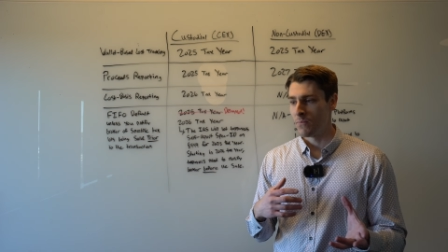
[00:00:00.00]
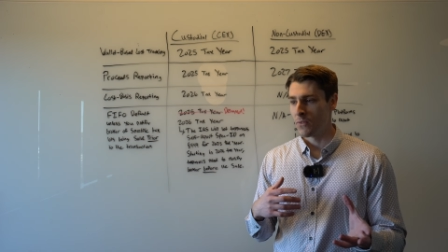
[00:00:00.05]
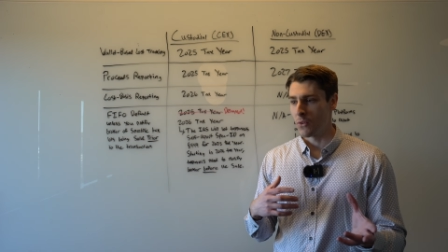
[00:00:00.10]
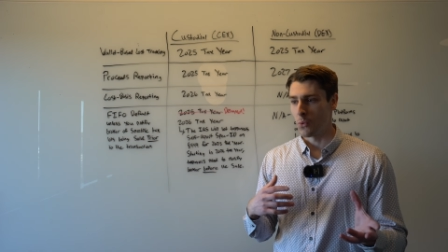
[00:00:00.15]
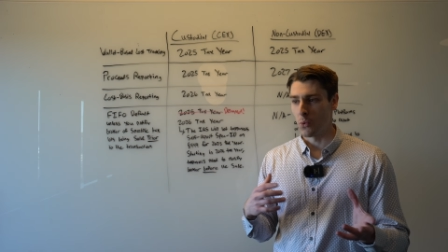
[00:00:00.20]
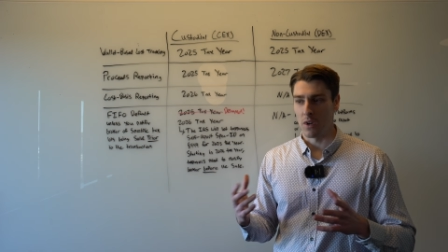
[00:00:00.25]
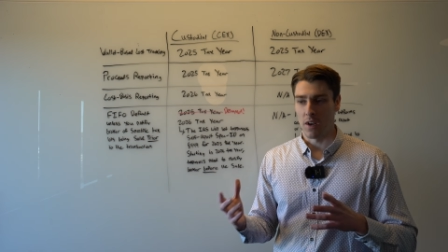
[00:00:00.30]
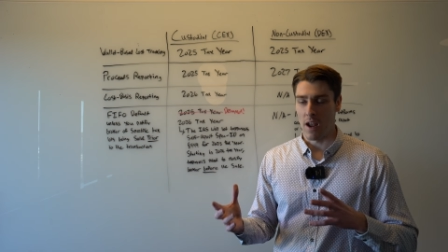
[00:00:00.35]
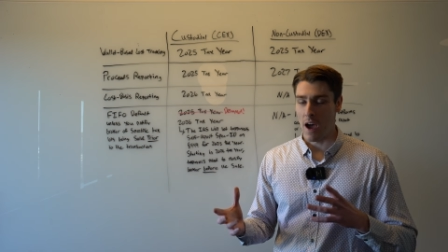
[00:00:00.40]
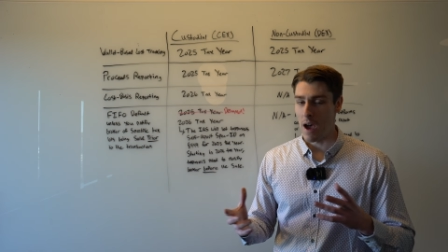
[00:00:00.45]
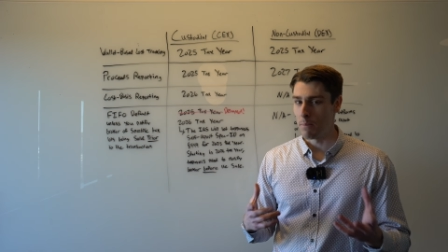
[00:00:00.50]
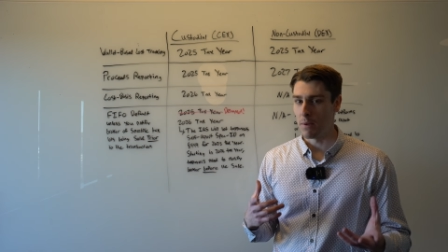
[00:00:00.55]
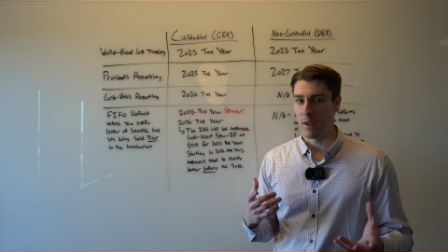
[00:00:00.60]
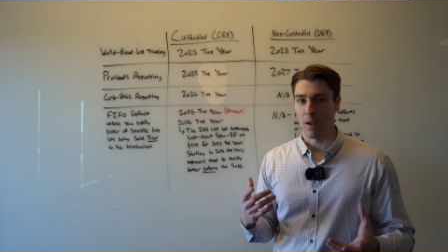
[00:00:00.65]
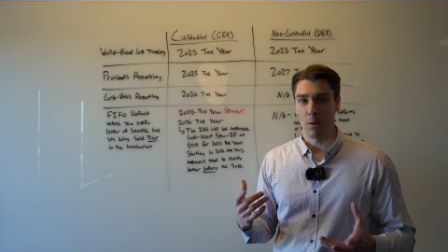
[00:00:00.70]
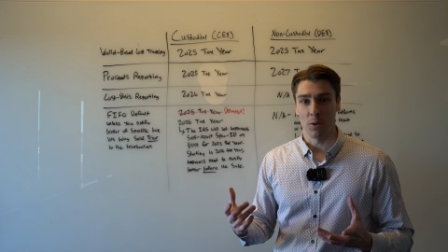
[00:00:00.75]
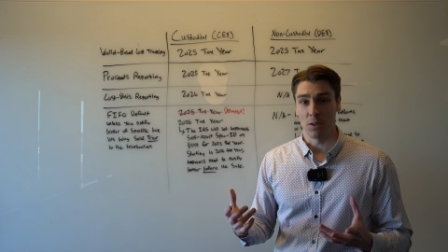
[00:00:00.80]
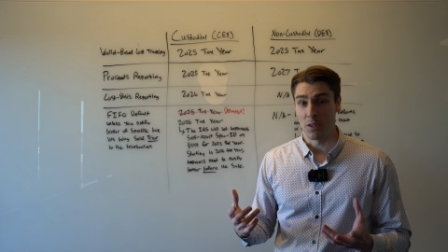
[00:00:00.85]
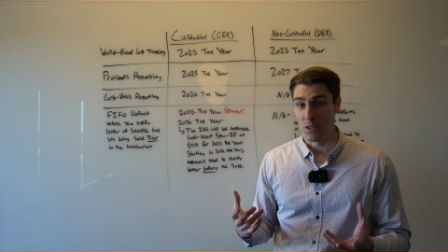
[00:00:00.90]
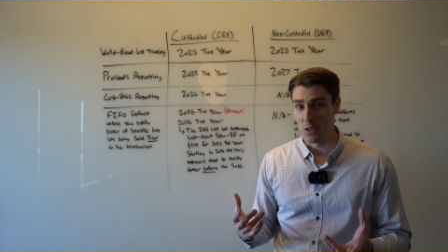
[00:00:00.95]
would not be
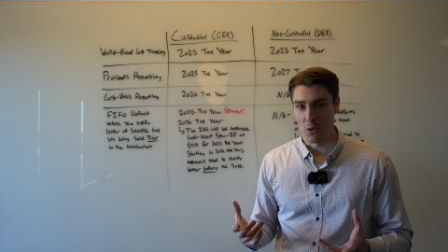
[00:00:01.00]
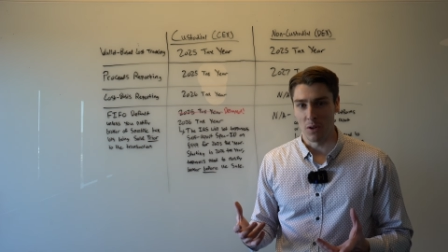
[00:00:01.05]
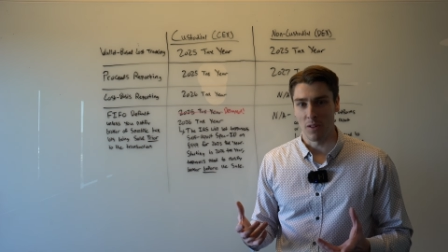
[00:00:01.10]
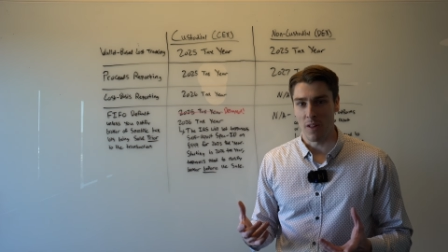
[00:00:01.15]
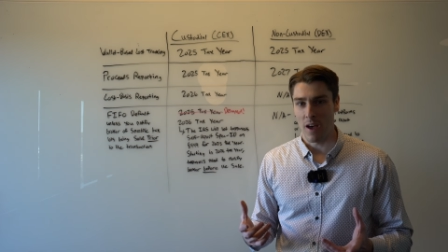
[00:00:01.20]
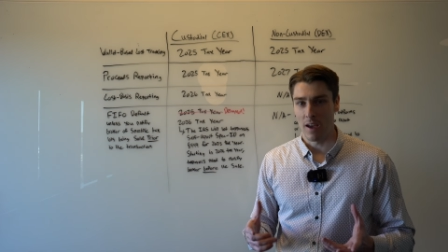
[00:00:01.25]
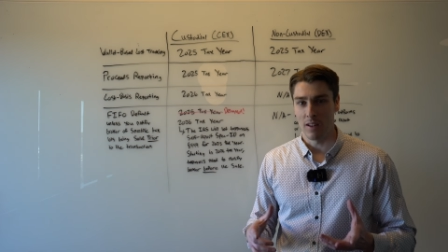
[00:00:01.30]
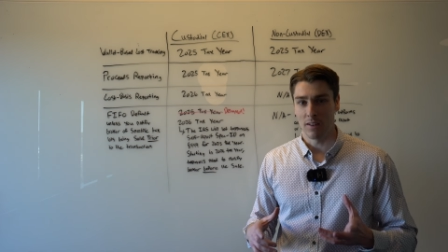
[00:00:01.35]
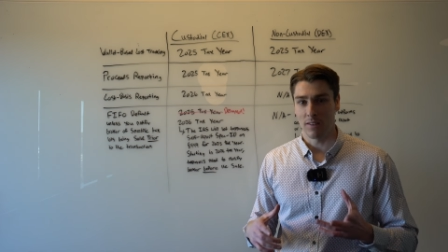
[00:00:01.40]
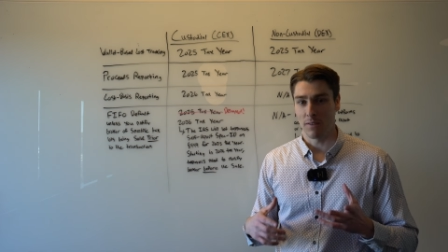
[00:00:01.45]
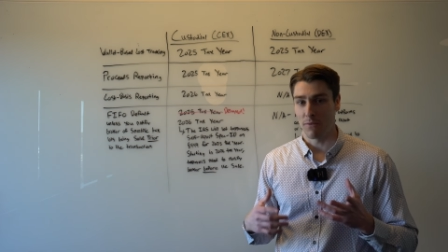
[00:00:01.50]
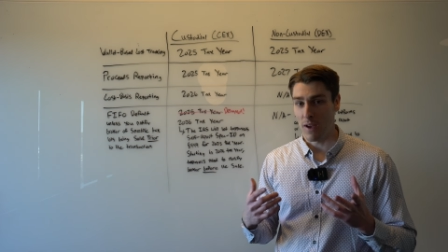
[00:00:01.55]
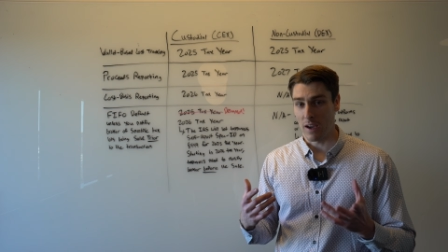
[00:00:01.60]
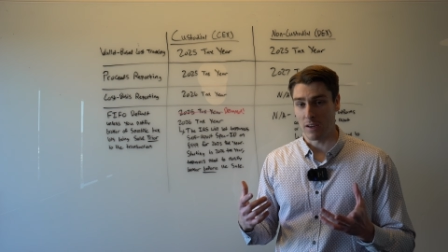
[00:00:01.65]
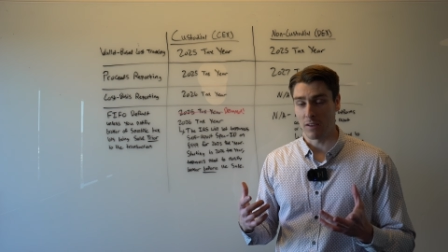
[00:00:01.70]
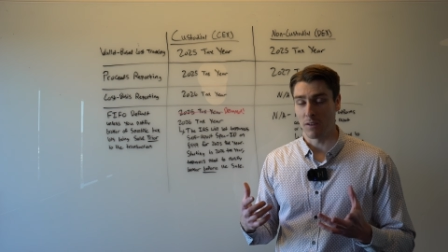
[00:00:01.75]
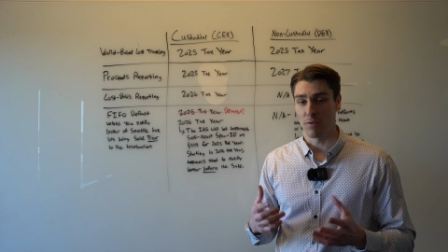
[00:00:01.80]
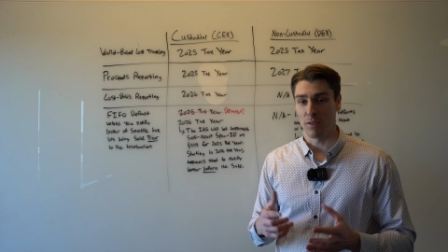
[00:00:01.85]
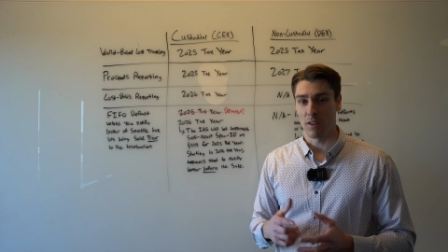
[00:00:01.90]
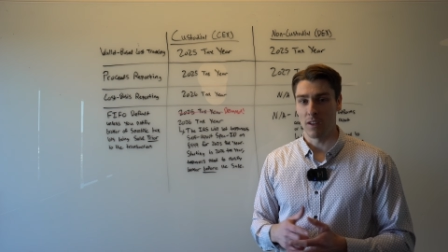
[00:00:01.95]
able to utilize
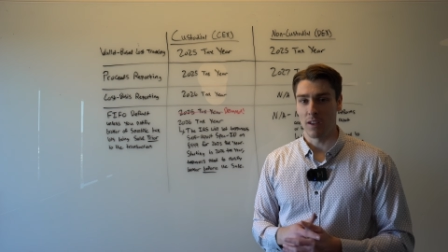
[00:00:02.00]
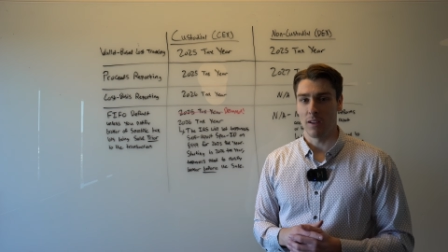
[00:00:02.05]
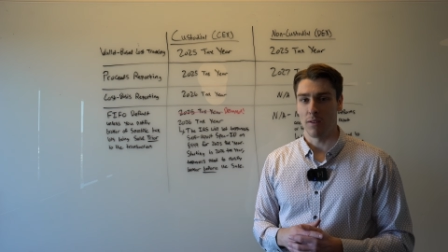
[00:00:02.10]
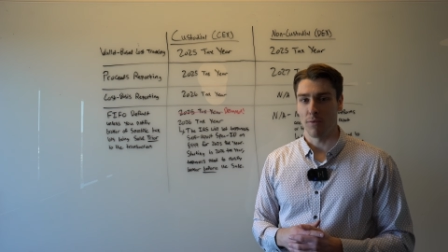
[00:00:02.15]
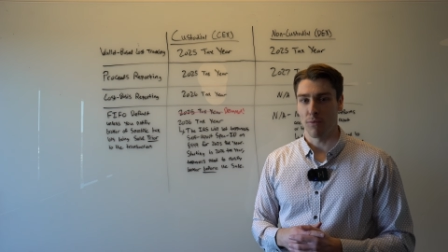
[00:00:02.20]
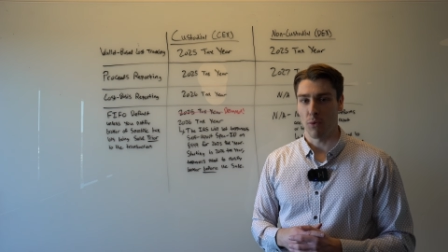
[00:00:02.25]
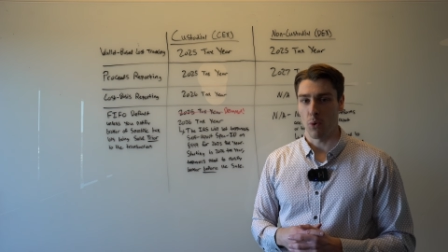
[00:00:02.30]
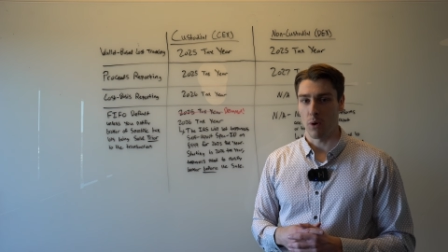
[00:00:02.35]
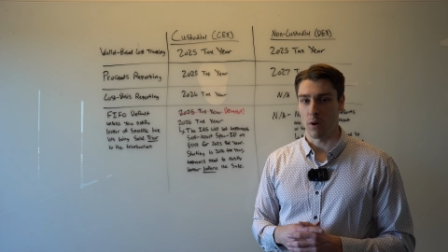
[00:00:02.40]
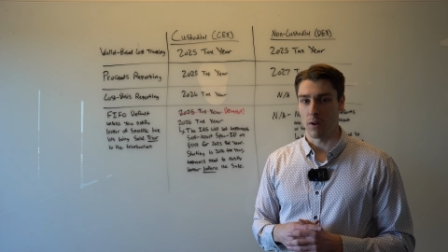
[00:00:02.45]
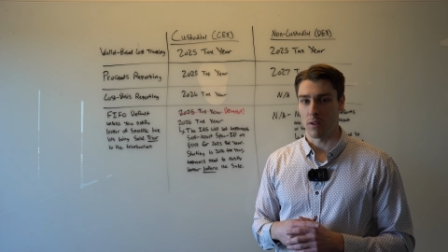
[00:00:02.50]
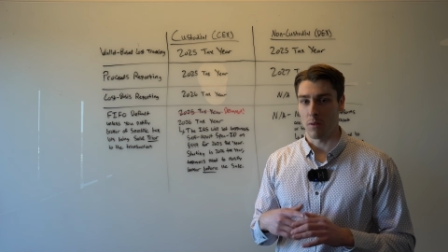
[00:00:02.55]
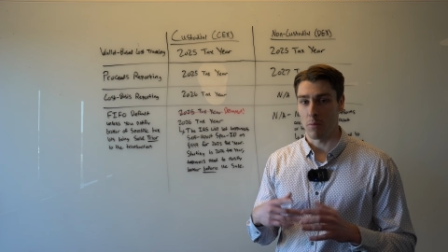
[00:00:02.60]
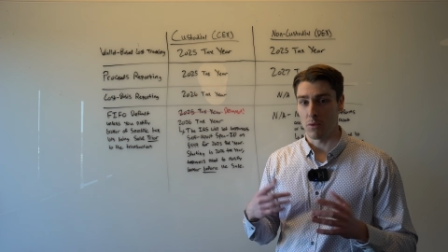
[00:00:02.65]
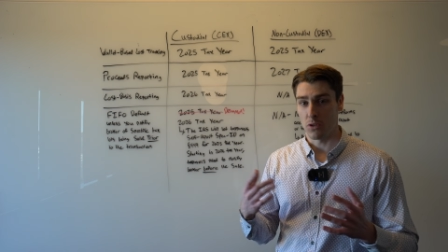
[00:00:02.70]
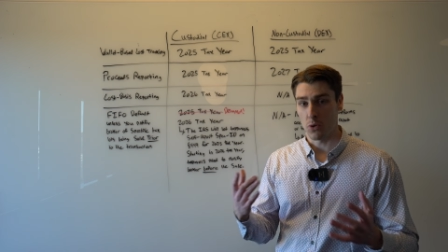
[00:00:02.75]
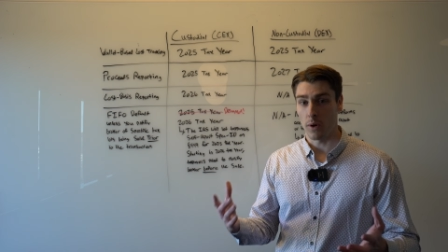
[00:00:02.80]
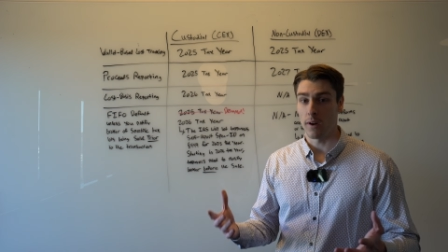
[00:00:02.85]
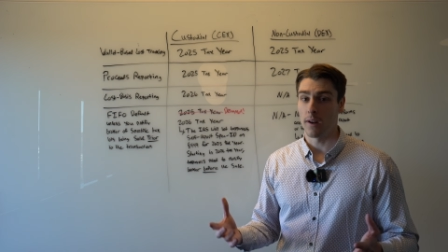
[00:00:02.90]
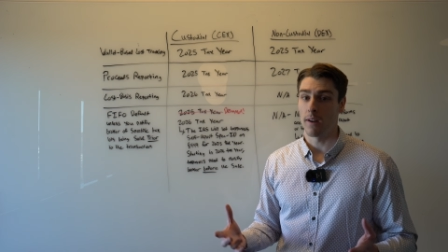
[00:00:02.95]
effectively for the
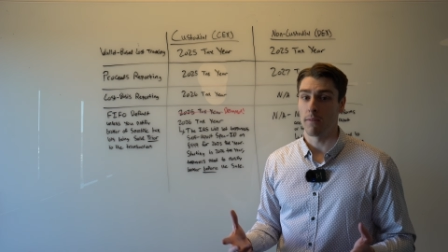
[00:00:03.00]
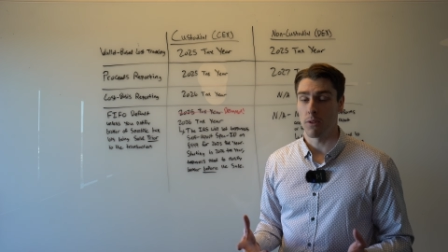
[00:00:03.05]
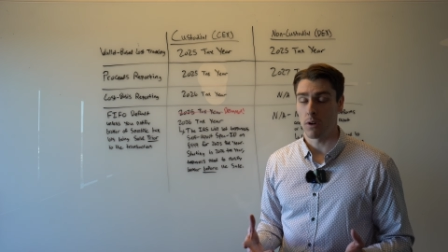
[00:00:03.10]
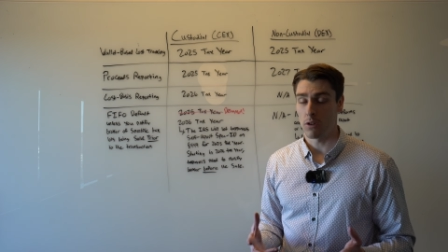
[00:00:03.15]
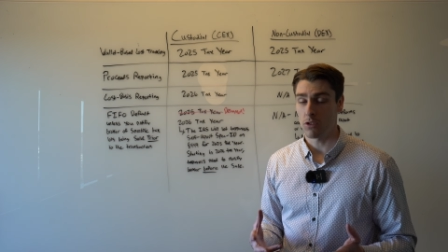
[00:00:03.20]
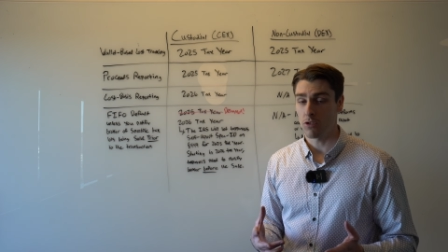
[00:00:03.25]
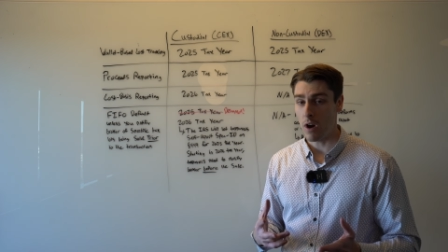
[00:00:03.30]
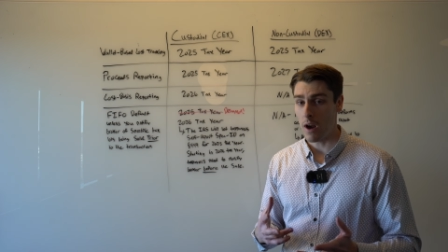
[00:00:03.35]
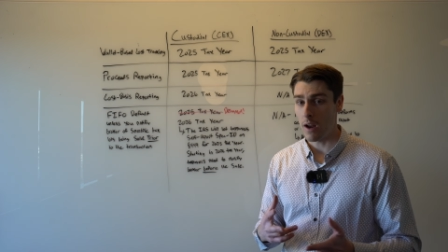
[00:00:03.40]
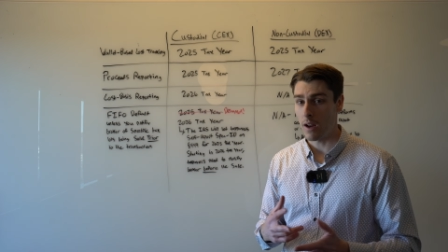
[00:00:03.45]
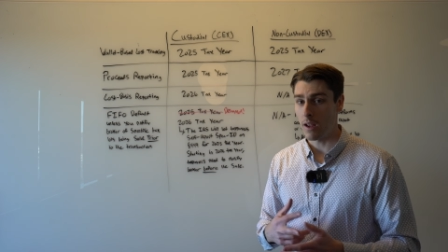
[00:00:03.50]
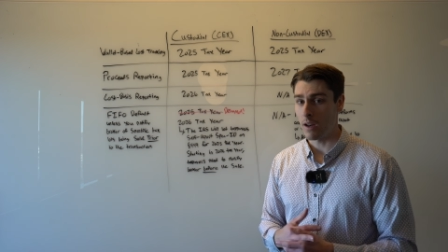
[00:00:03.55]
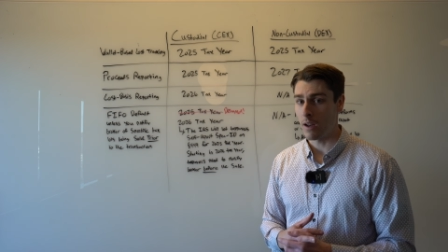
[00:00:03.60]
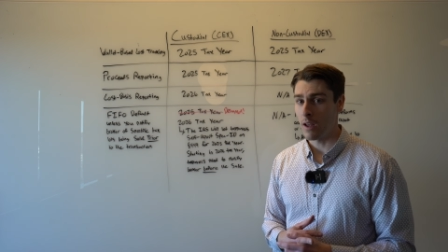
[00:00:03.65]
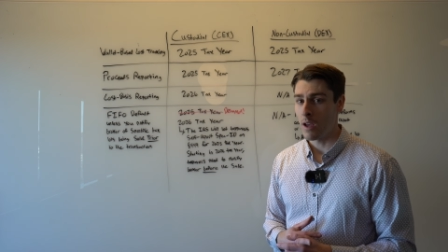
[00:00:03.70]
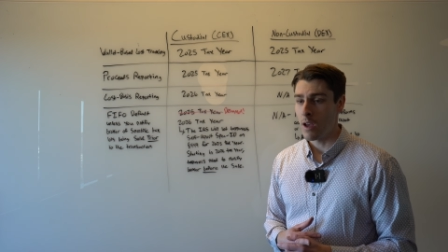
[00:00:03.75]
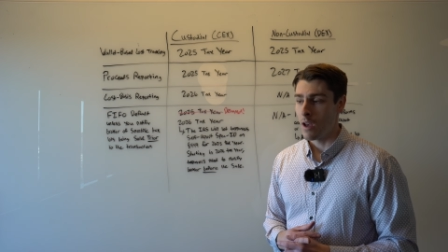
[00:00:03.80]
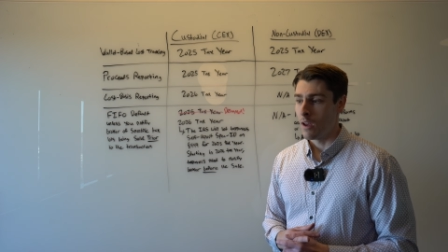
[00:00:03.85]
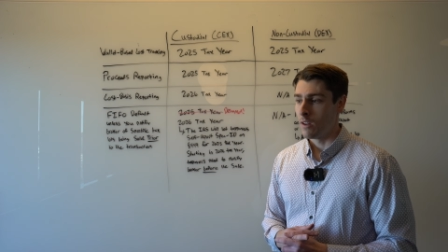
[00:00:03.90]
majority of their trading.